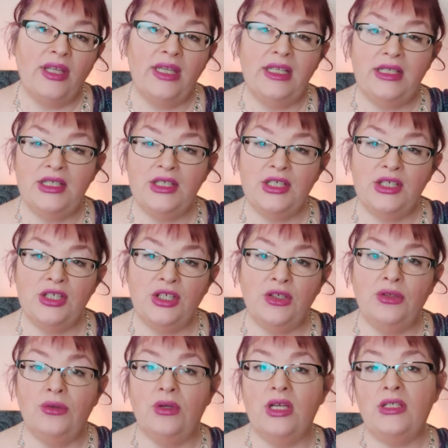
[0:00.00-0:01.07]
in addition
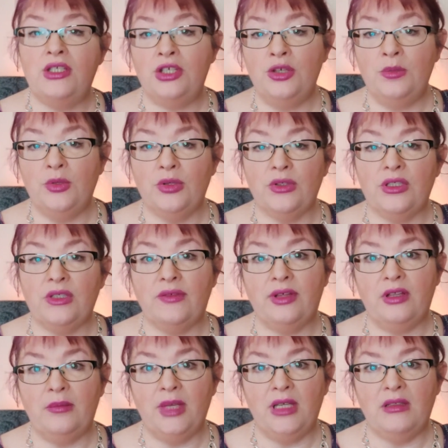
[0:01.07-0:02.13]
to a tumor,
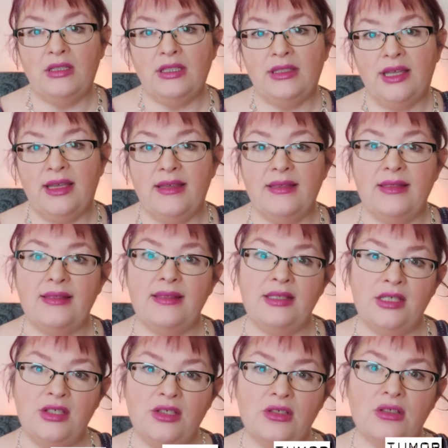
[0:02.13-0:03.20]
developmental delays,
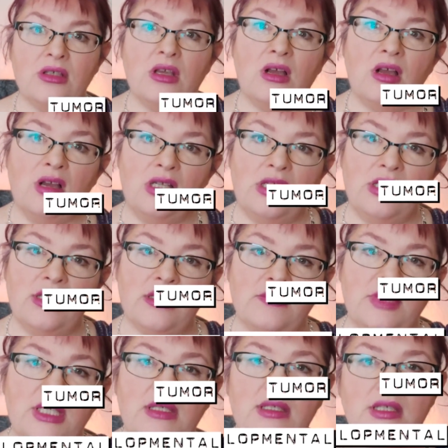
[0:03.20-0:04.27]
seizures,
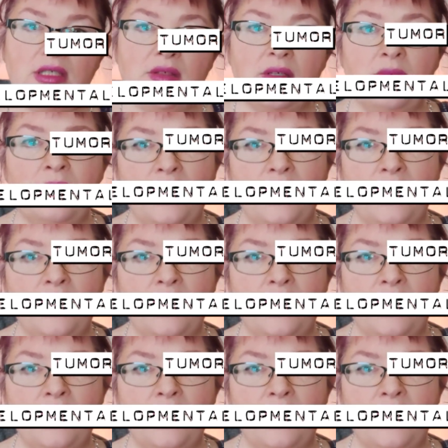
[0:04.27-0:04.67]
autism, sensory